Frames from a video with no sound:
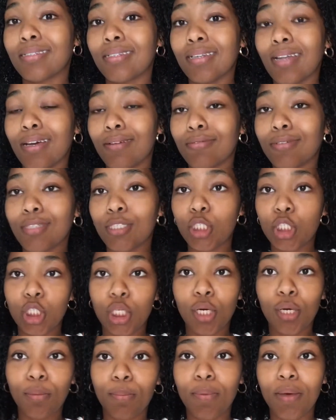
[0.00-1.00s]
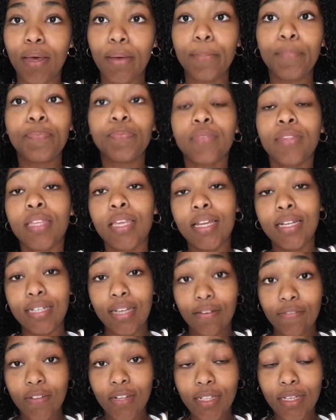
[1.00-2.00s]
Not really sure, but
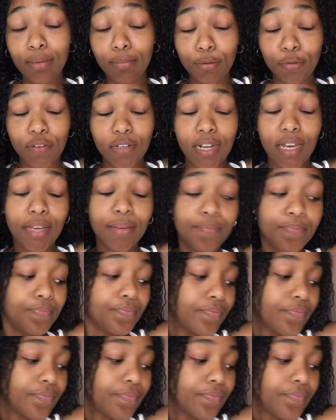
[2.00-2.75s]
definitely a movie night.